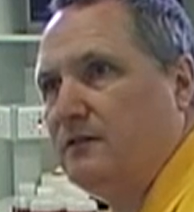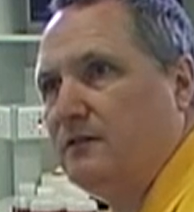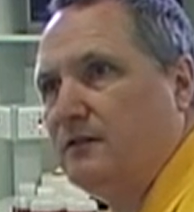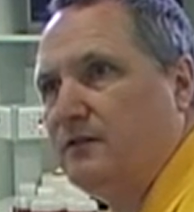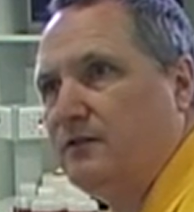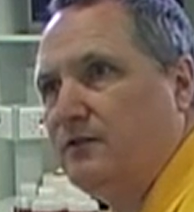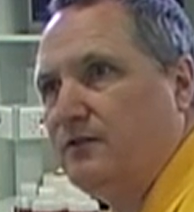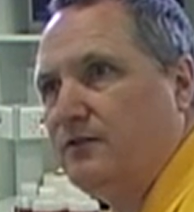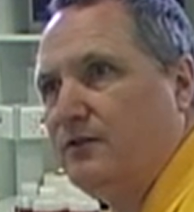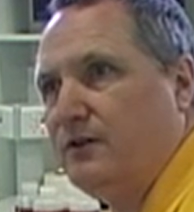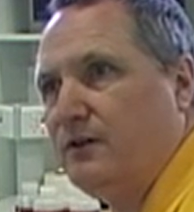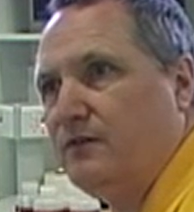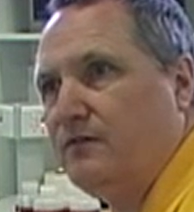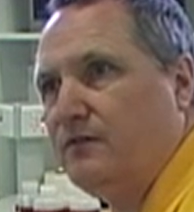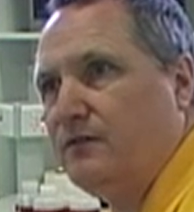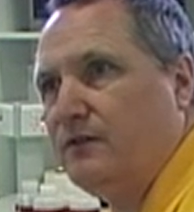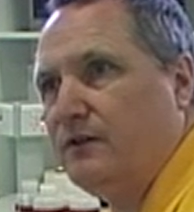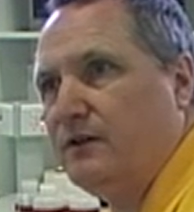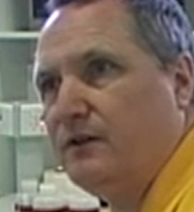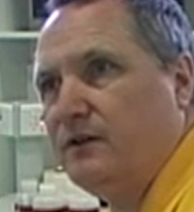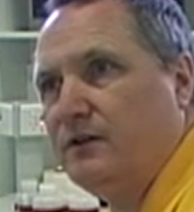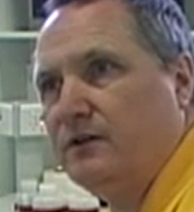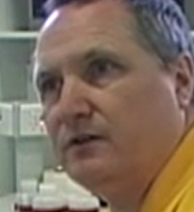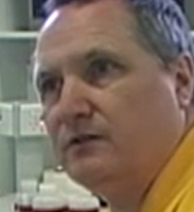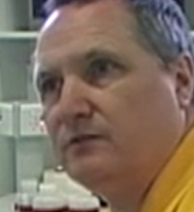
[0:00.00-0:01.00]
good enough for
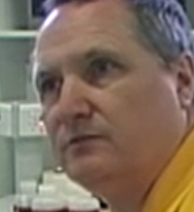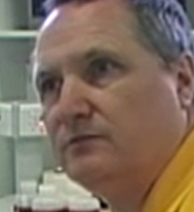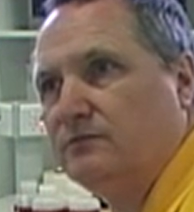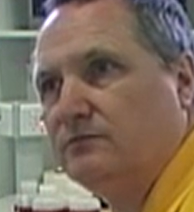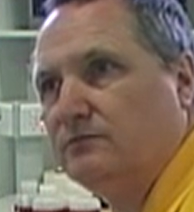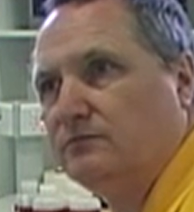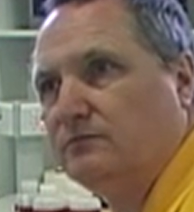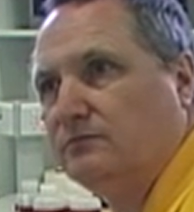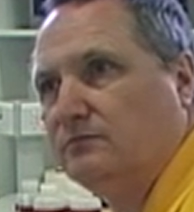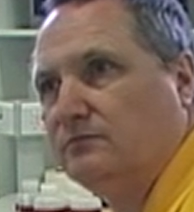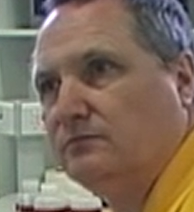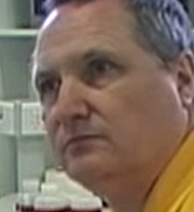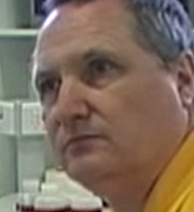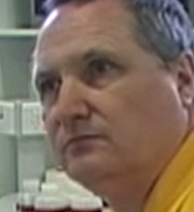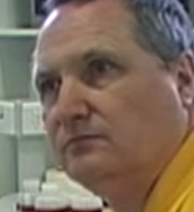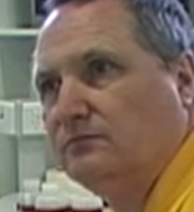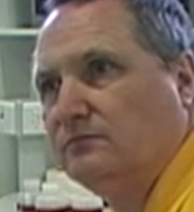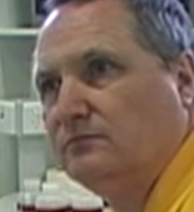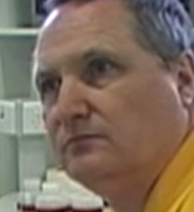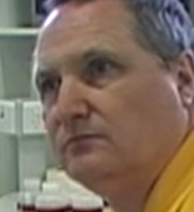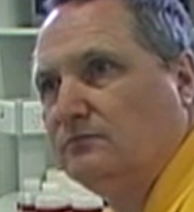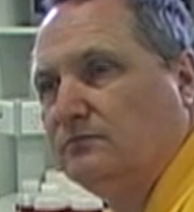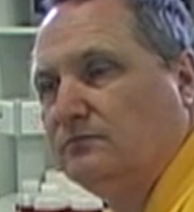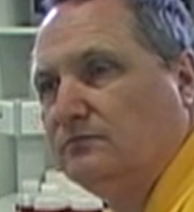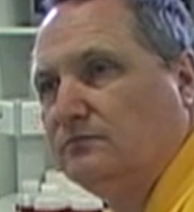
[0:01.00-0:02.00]
now?
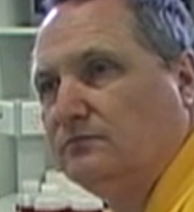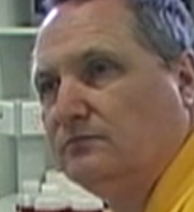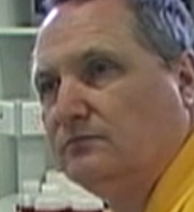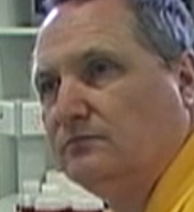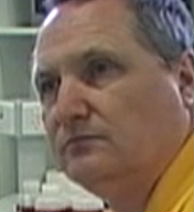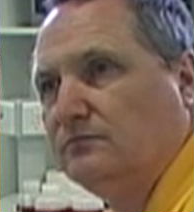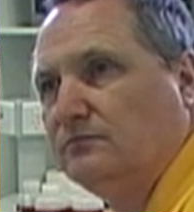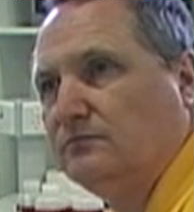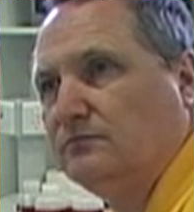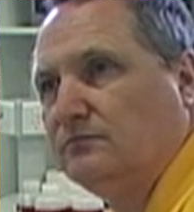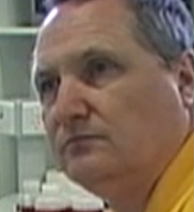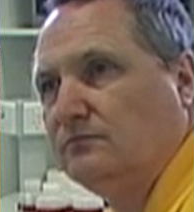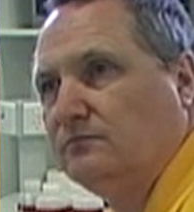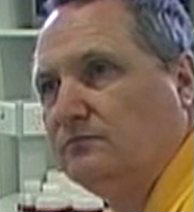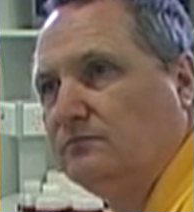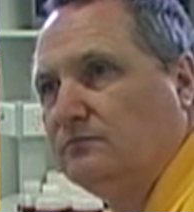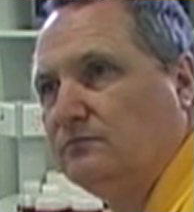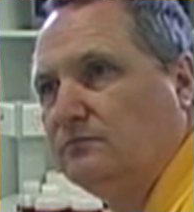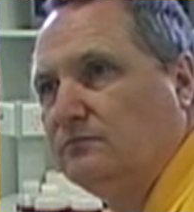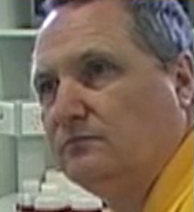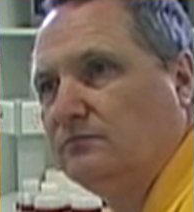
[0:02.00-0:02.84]
That's it.